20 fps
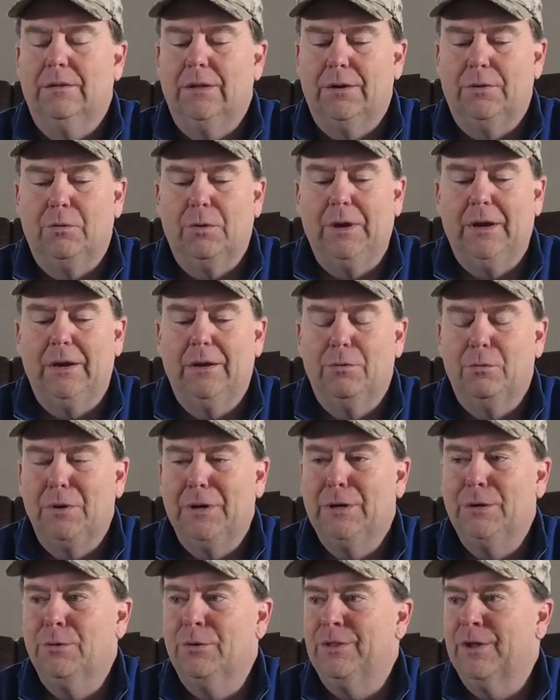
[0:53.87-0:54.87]
they're
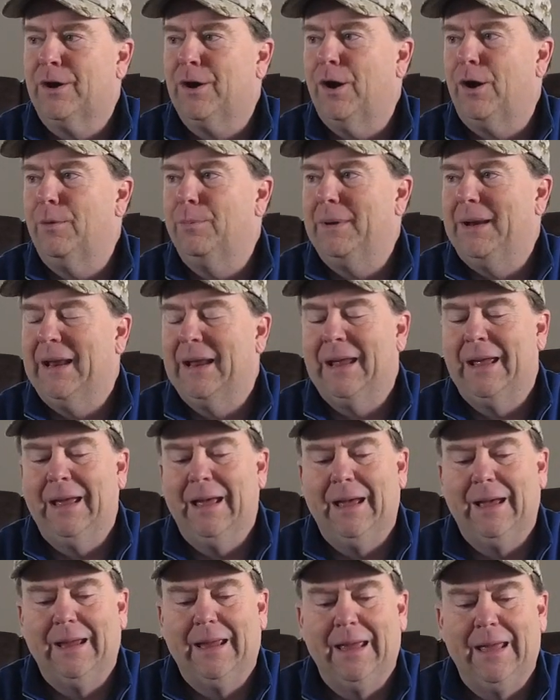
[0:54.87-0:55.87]
redoing the
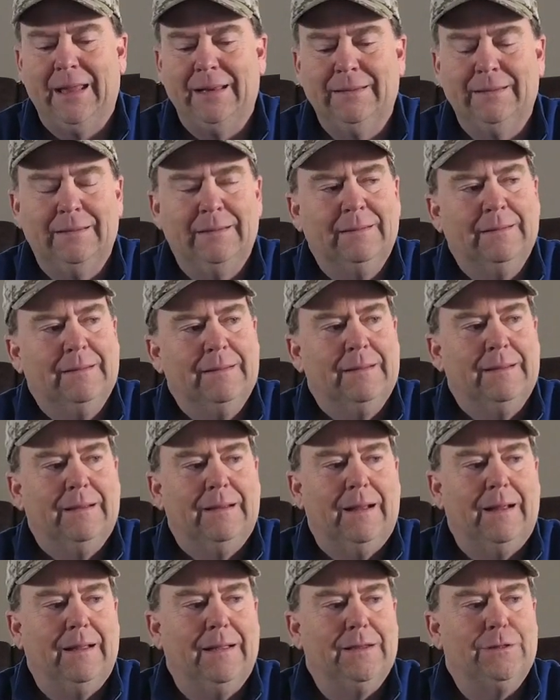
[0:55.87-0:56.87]
carpeting again.
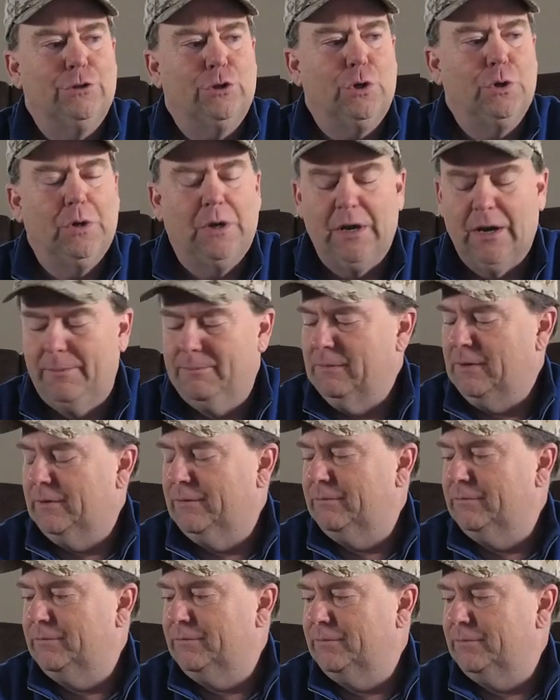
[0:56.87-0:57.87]
Uh, they screwed it up
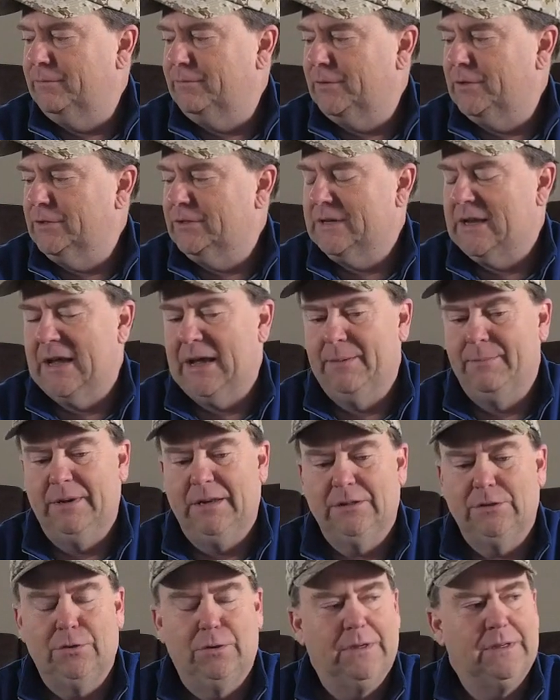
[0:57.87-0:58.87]
the first time,
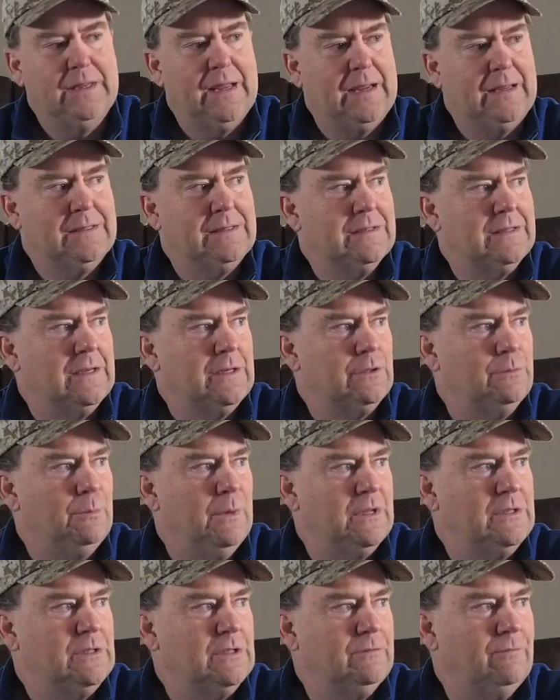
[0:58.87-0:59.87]
and it's only taken six
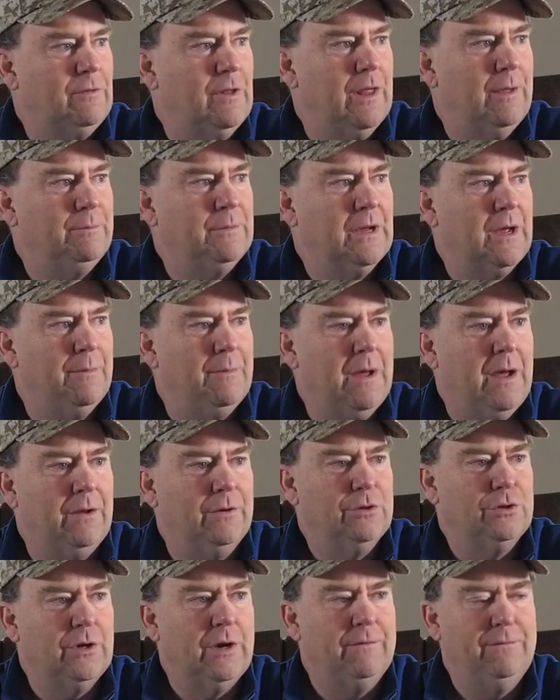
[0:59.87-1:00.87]
months for them to come
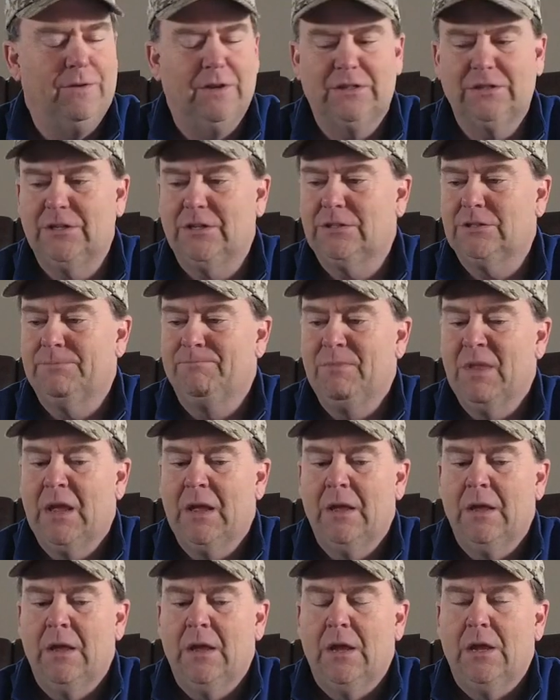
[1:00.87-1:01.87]
out and try to fix this.
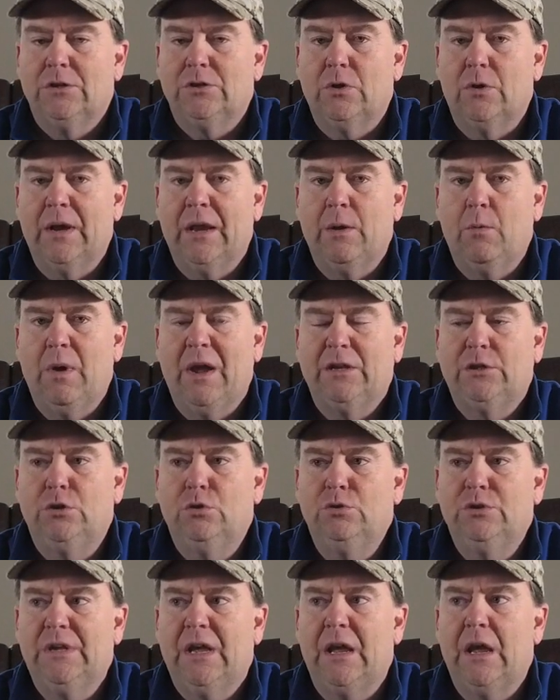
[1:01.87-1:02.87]
So anyway,
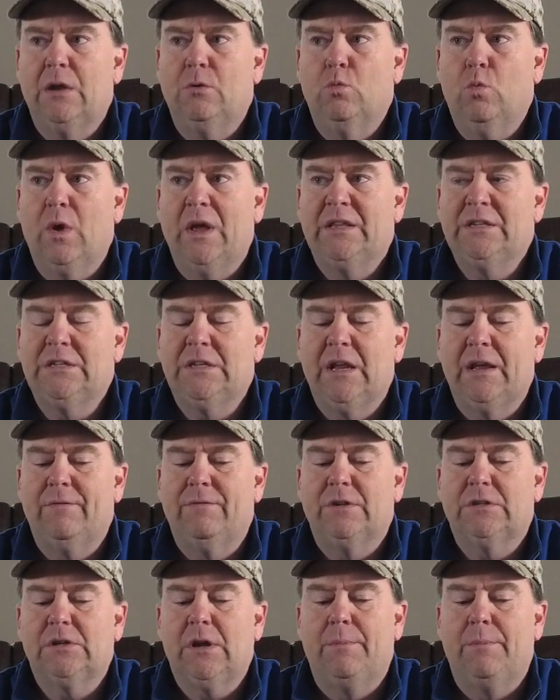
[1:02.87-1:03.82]
Tuesday and Wednesday of this